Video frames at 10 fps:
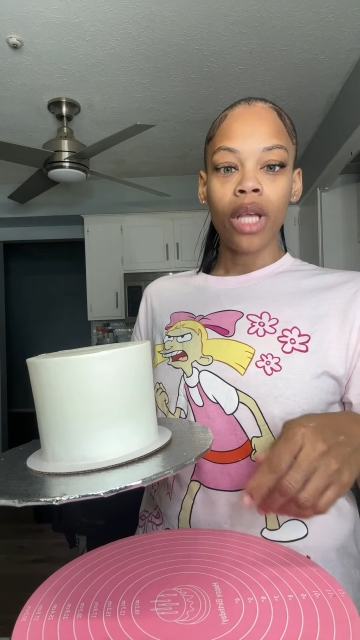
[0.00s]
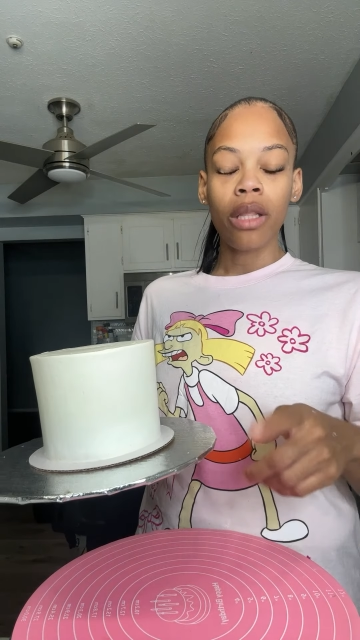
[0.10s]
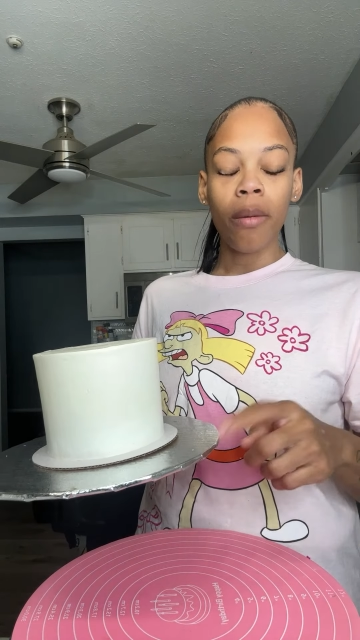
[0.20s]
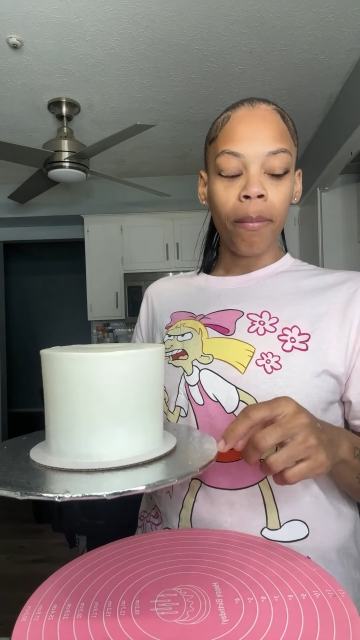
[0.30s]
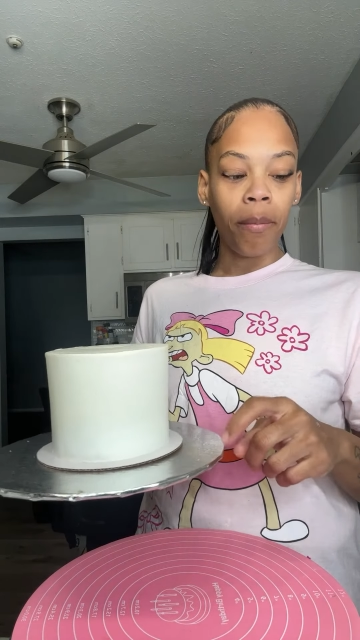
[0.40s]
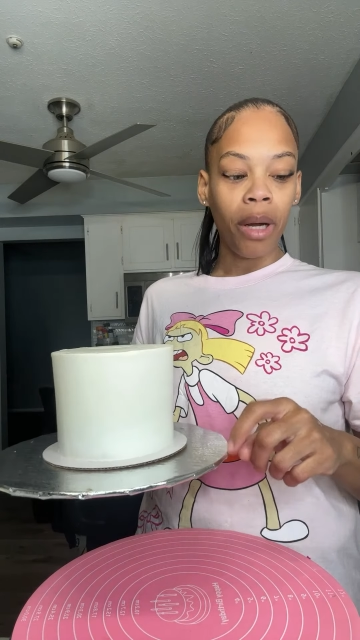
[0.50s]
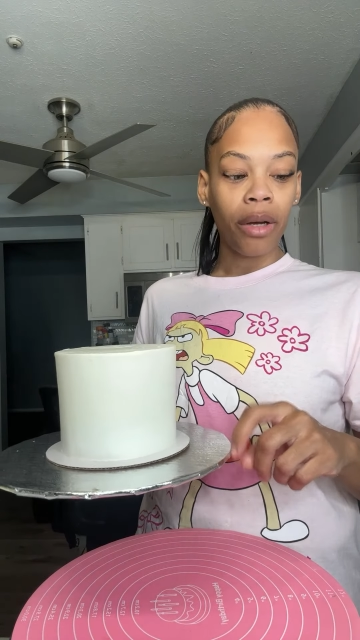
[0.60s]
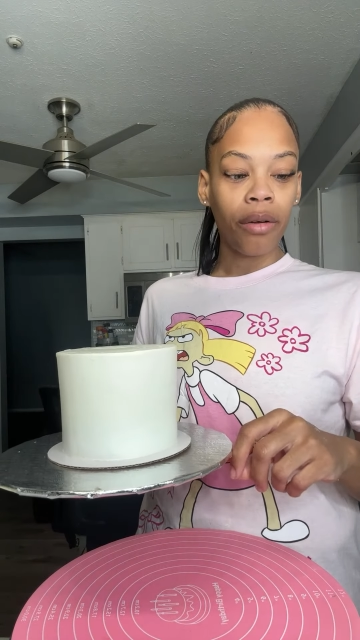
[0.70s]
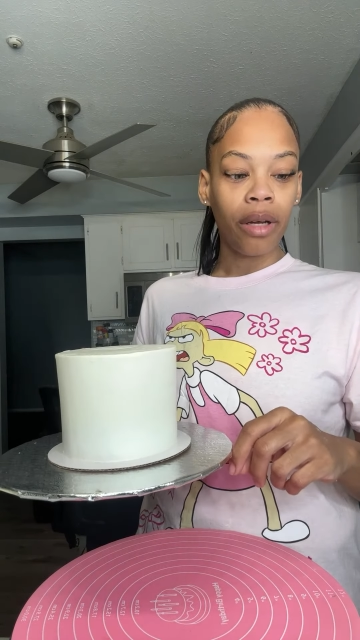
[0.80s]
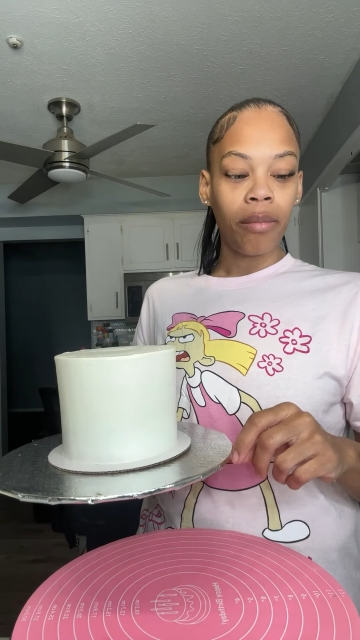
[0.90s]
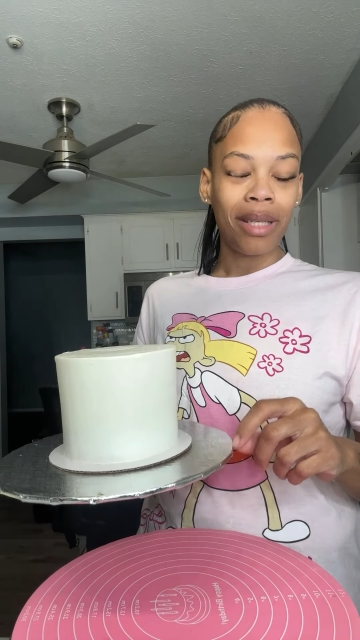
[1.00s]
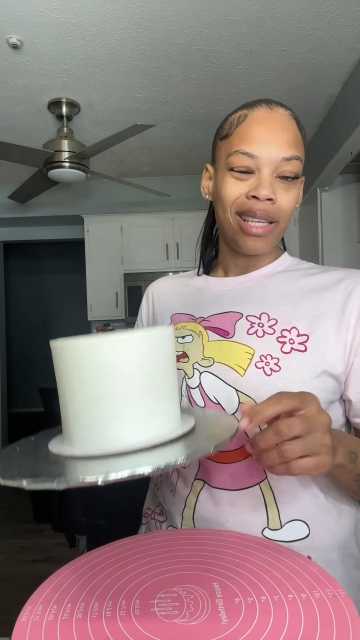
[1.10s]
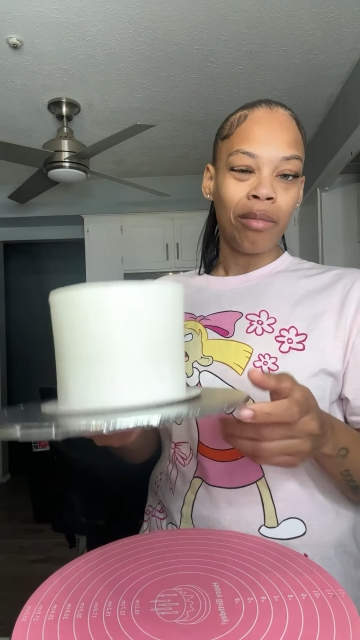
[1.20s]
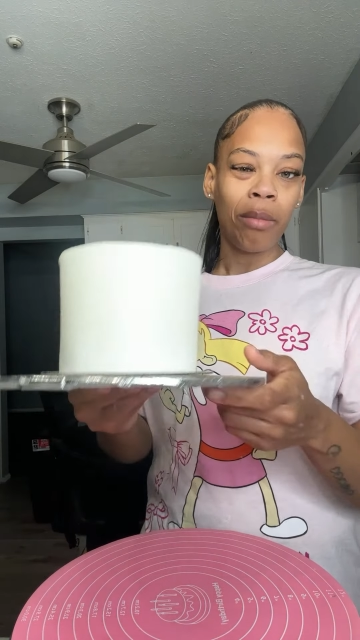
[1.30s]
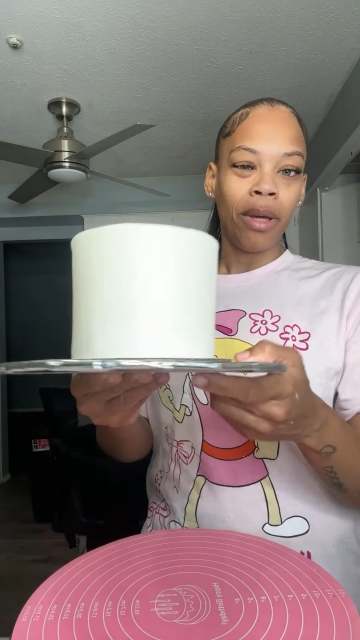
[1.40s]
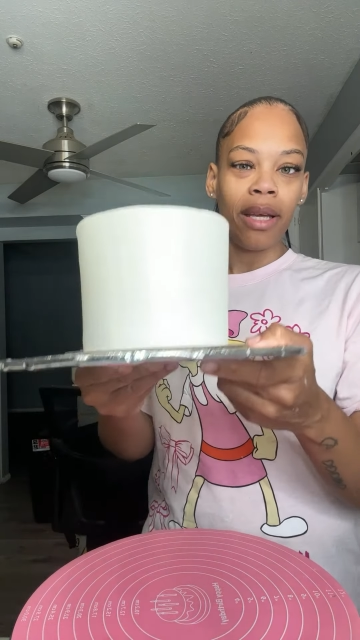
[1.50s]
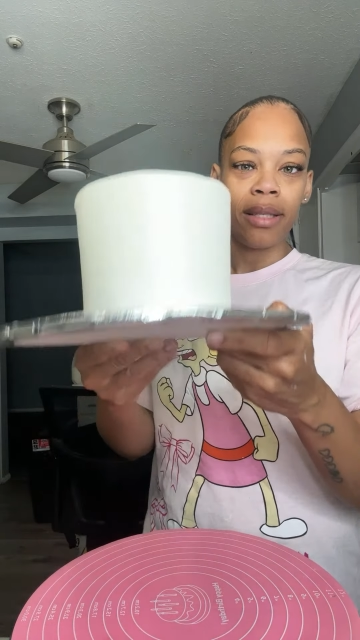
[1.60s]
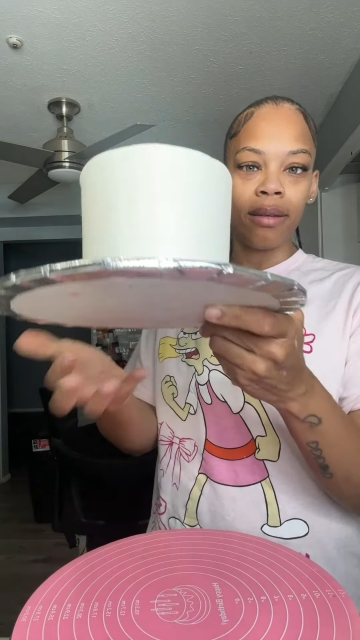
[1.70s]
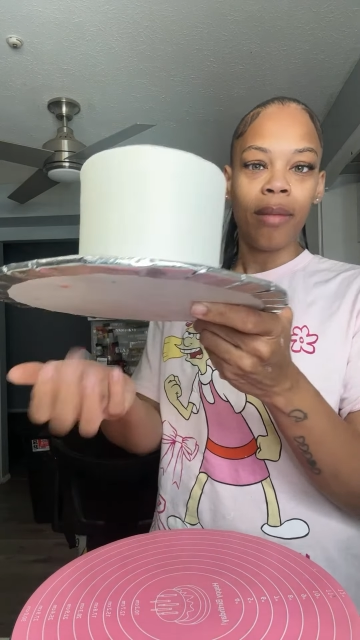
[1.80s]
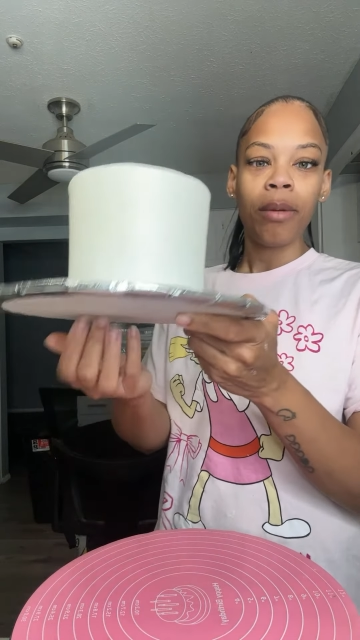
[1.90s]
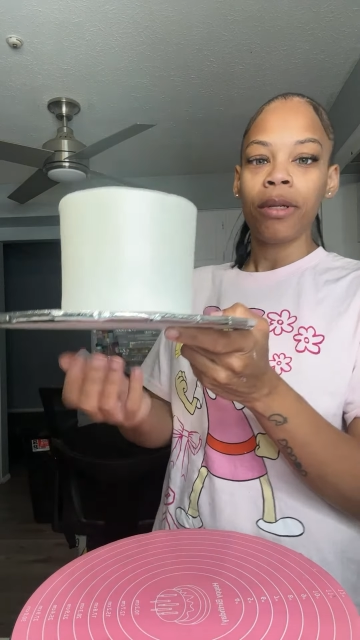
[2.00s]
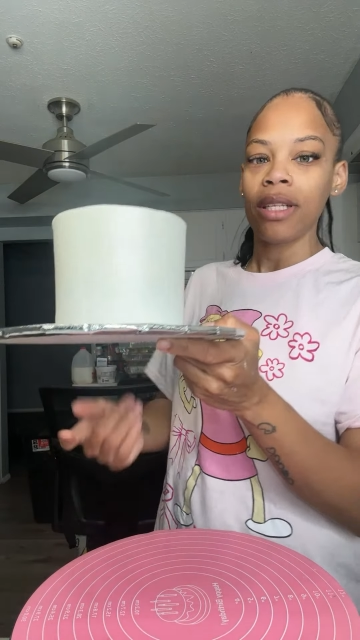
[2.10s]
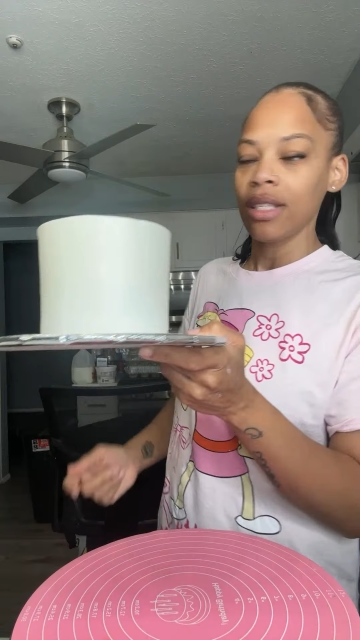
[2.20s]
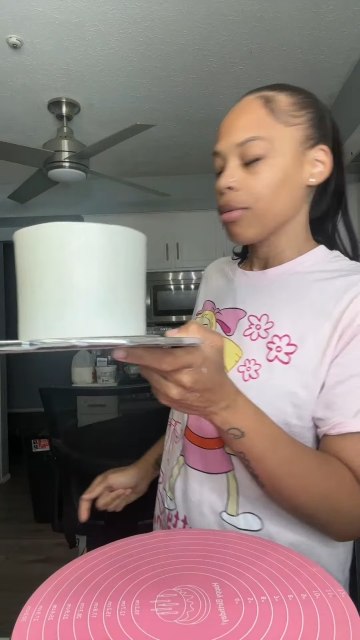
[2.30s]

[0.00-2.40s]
The buttercream is gonna be pink. So let me put this in the